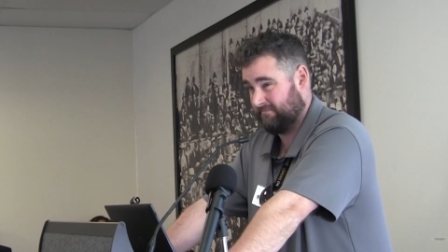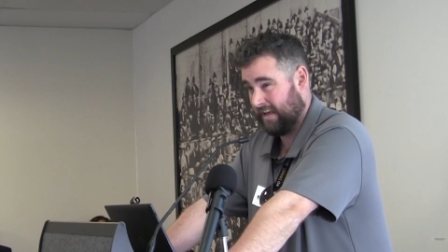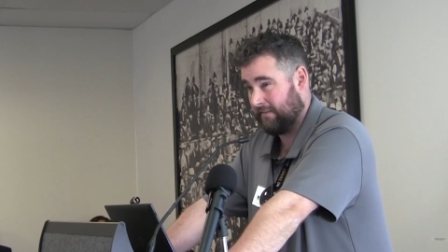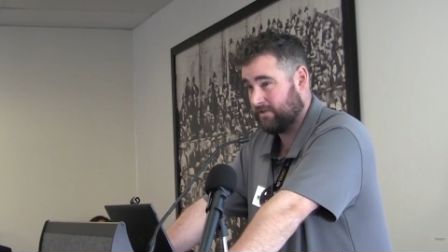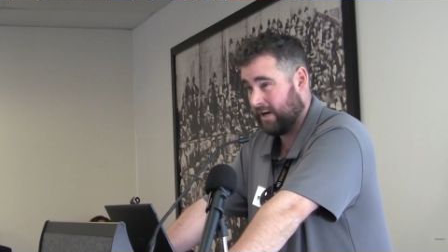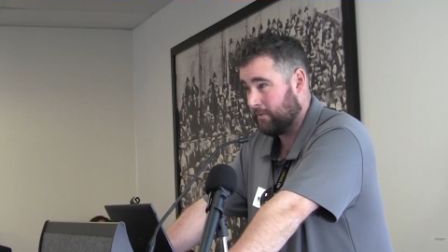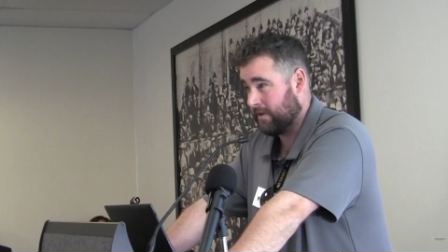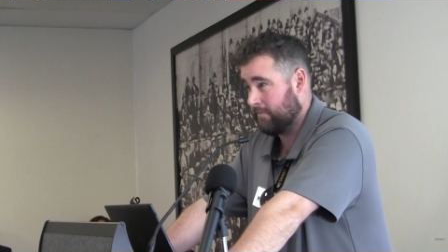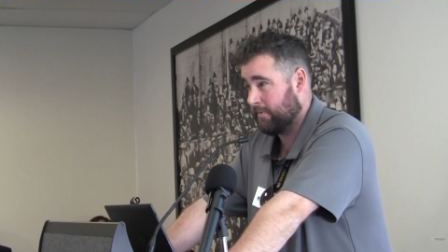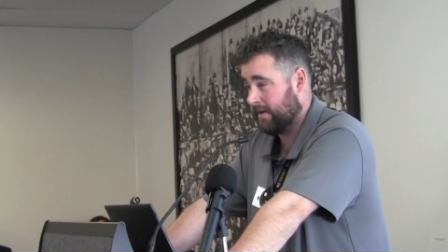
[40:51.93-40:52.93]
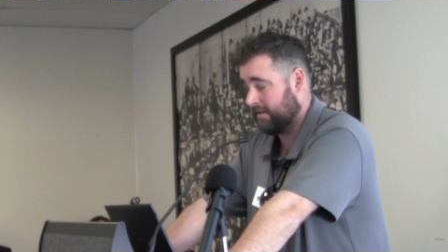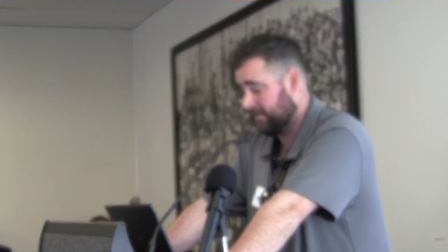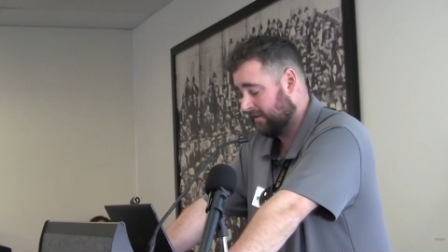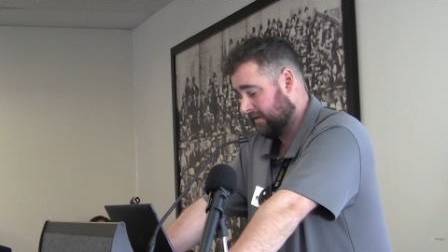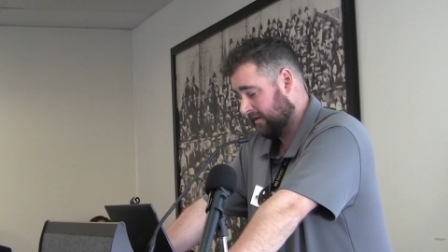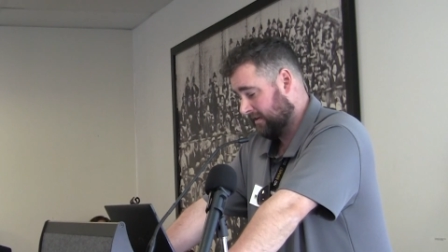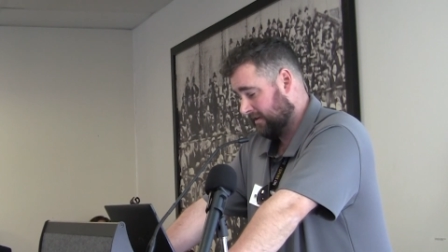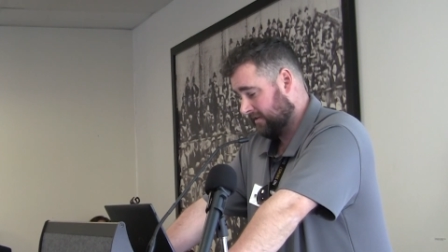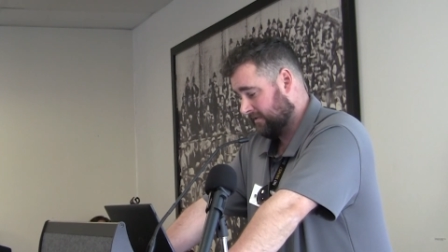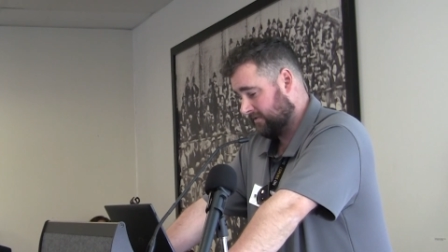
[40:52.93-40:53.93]
Have a chat with them about it.
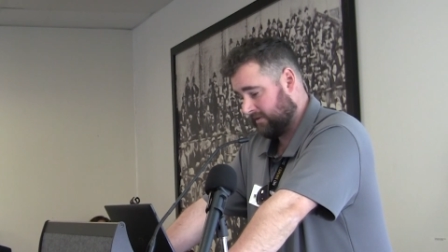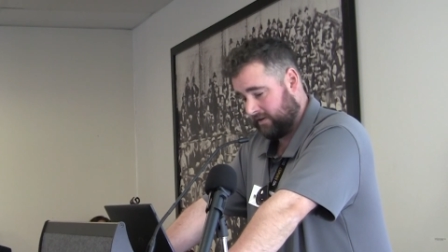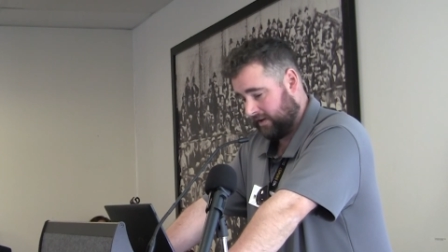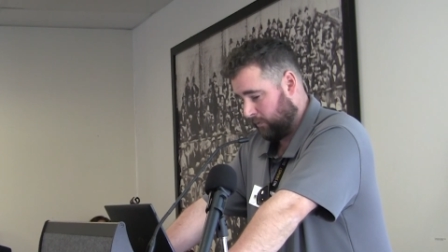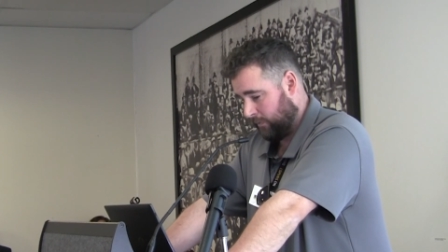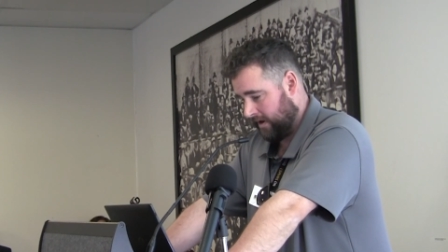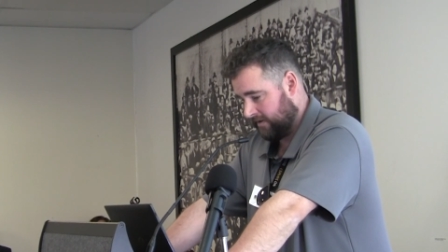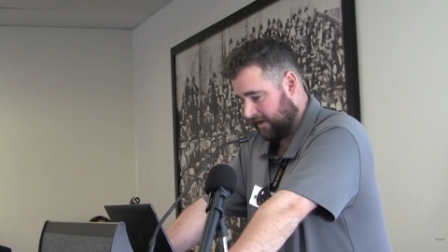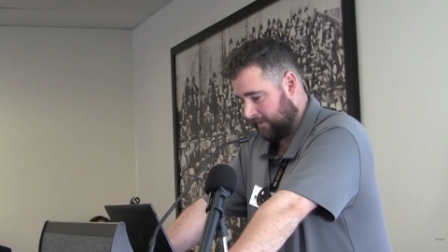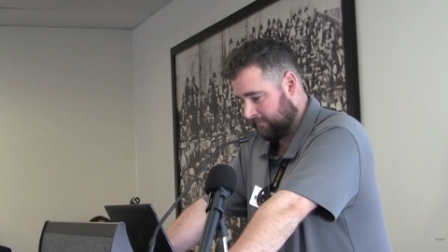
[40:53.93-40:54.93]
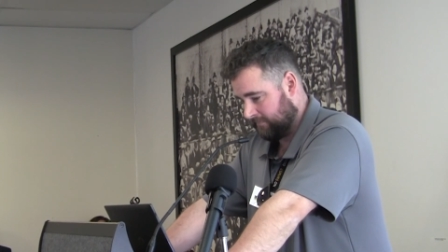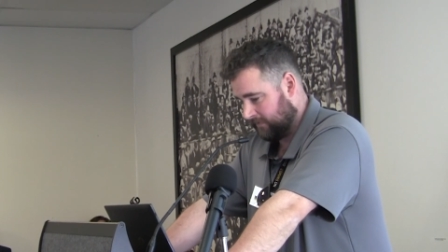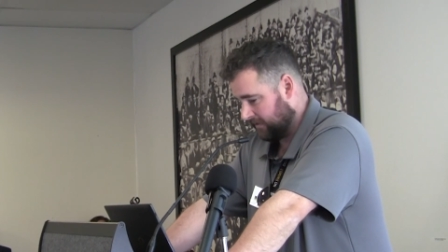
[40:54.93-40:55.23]
Don't get wound up.